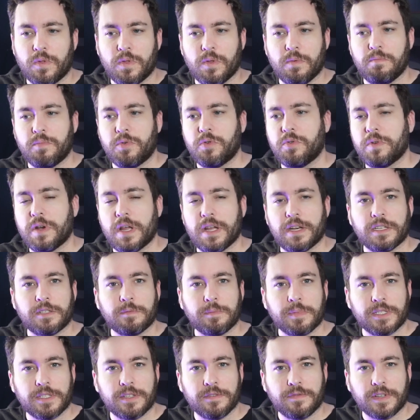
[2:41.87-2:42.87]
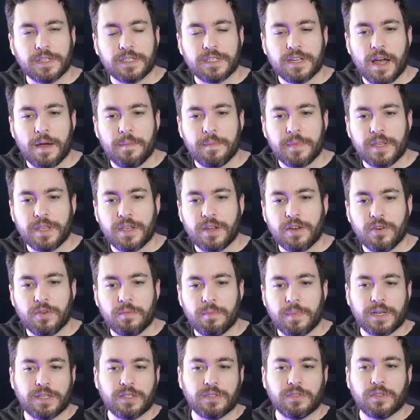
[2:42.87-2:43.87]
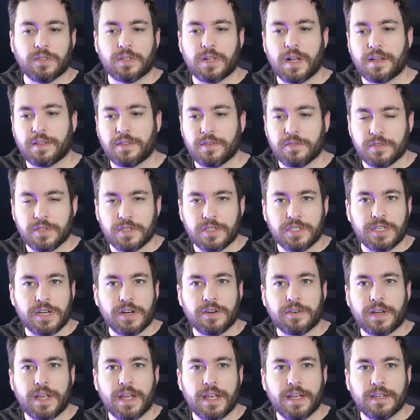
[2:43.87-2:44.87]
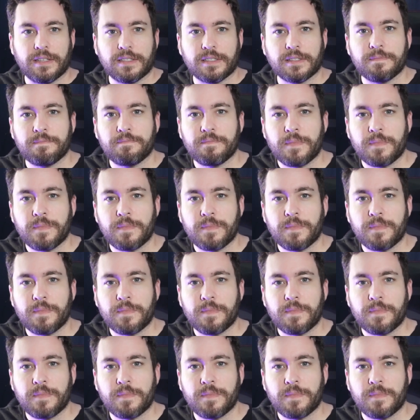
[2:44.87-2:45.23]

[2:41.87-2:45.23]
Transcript: the moon at a specific time of year makes it look like there's a staircase.